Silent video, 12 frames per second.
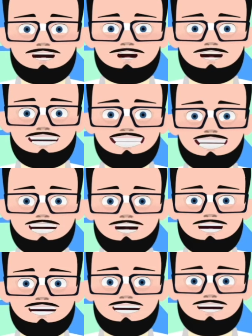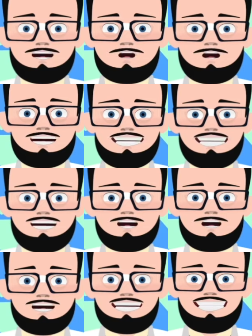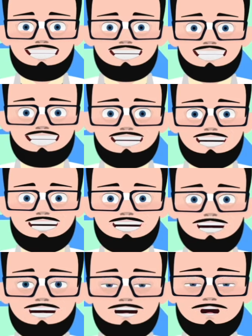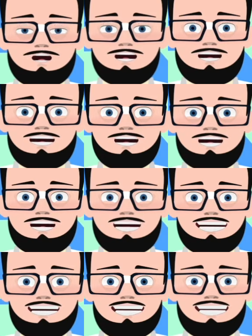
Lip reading: So we're going to get into now